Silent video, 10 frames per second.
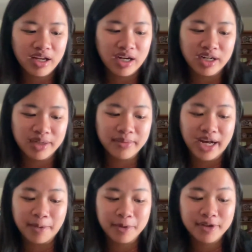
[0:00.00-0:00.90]

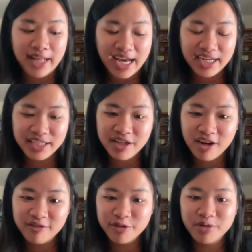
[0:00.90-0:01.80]
I'm glad I did
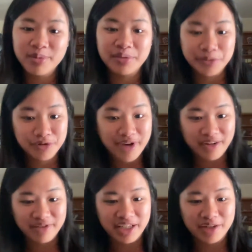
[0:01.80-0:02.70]
not film a move
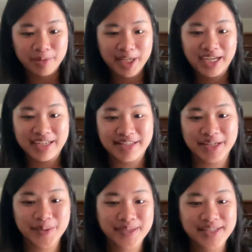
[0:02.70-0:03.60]
out video because
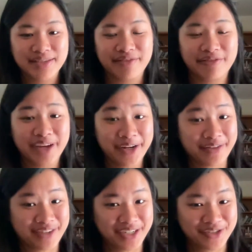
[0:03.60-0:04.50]
it was
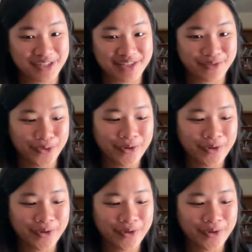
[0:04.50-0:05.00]
very stressful.